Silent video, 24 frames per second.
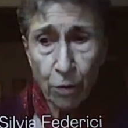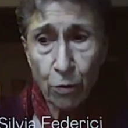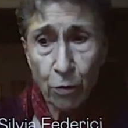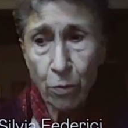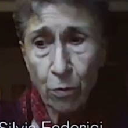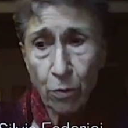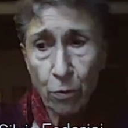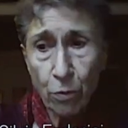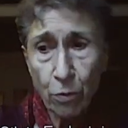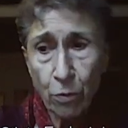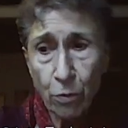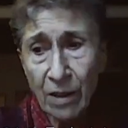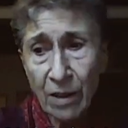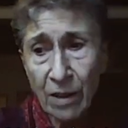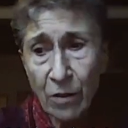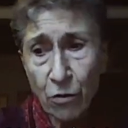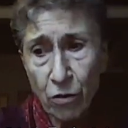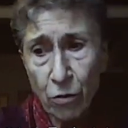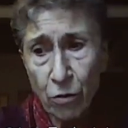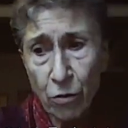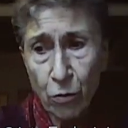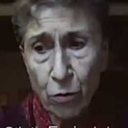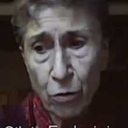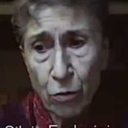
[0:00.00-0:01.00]
mention
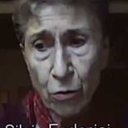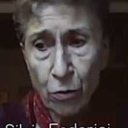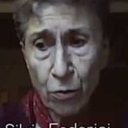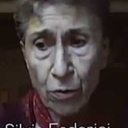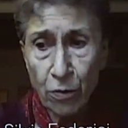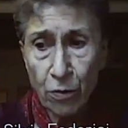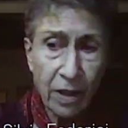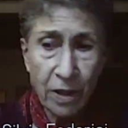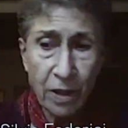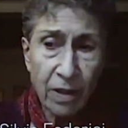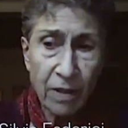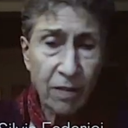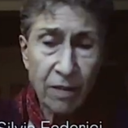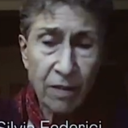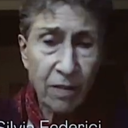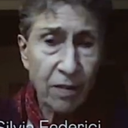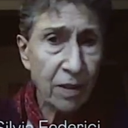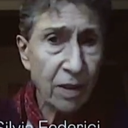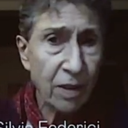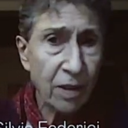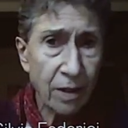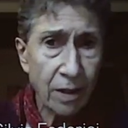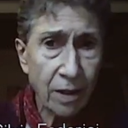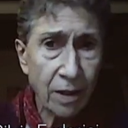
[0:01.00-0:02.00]
to things that